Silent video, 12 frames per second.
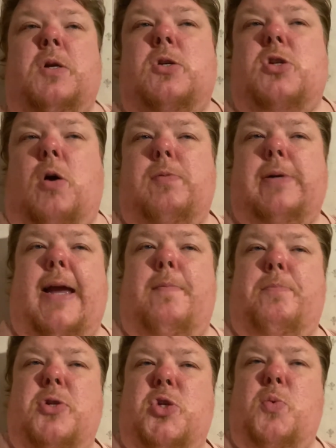So I'm
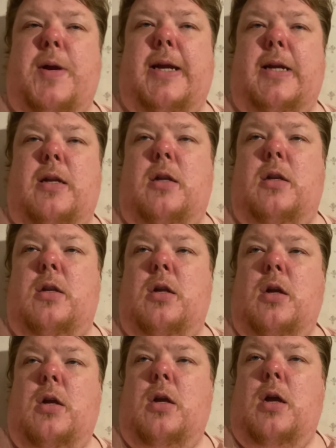getting between
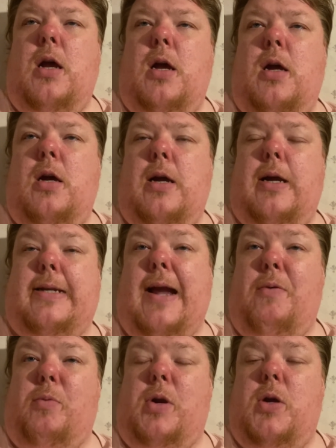a
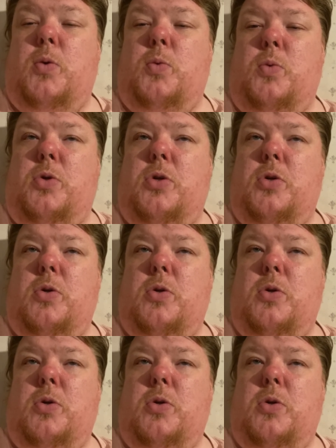download